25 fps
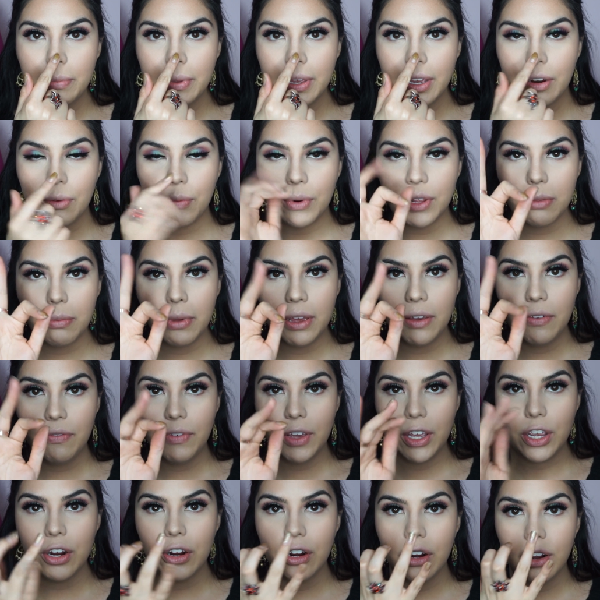bit with my
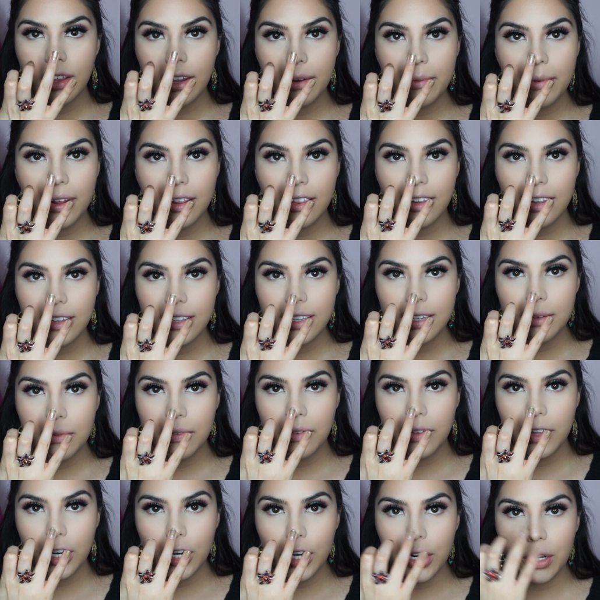finger, a little bit on the tip
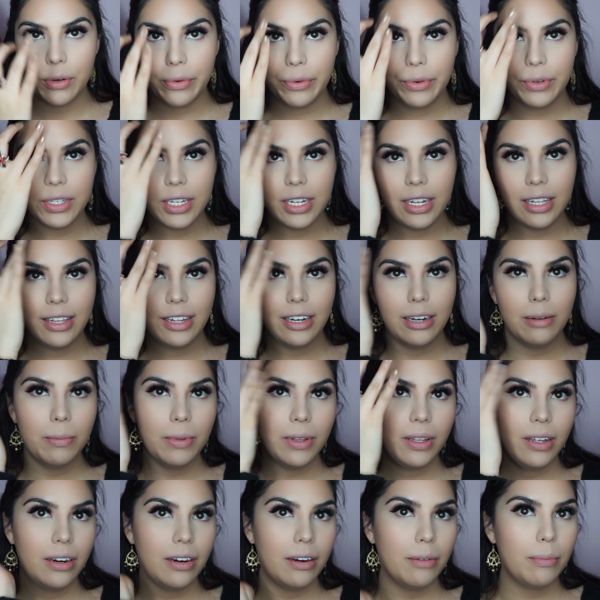of the nose, and a little
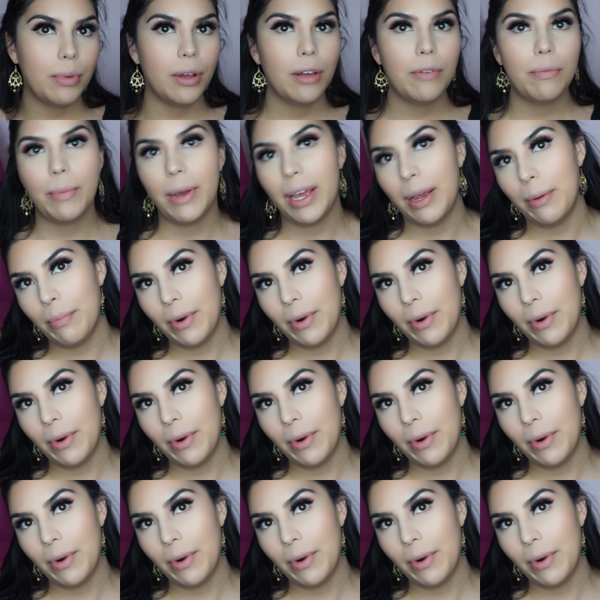bit above my